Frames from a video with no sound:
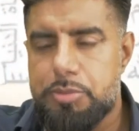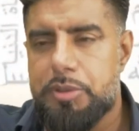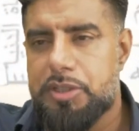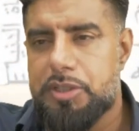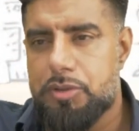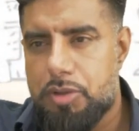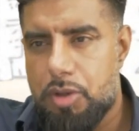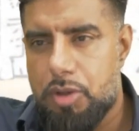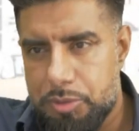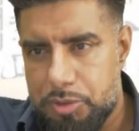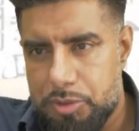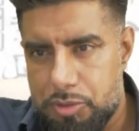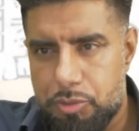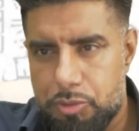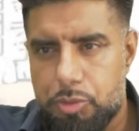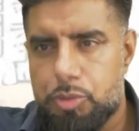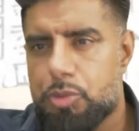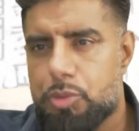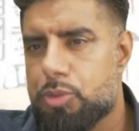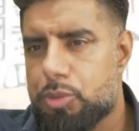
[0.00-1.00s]
When you go into
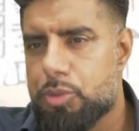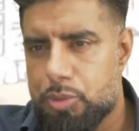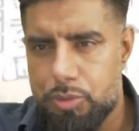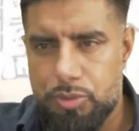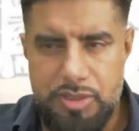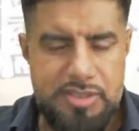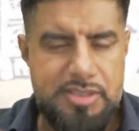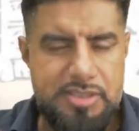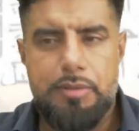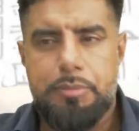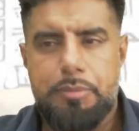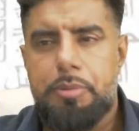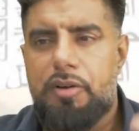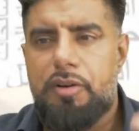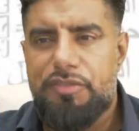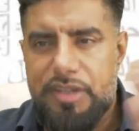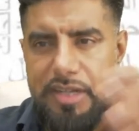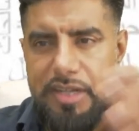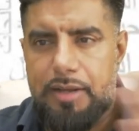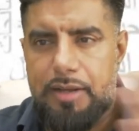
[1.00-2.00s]
ruku, do this. And the
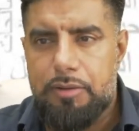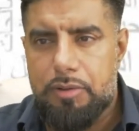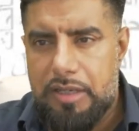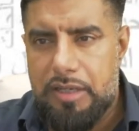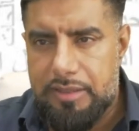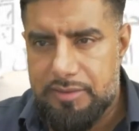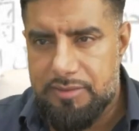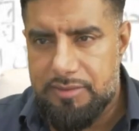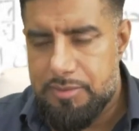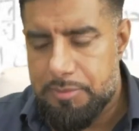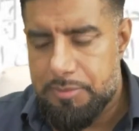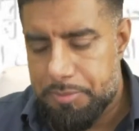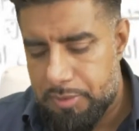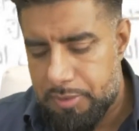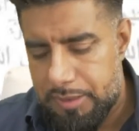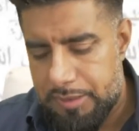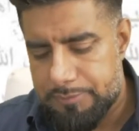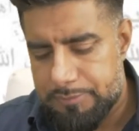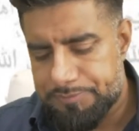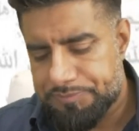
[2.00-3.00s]
Prophet outlines the
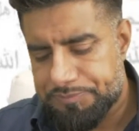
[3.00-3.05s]
prayer.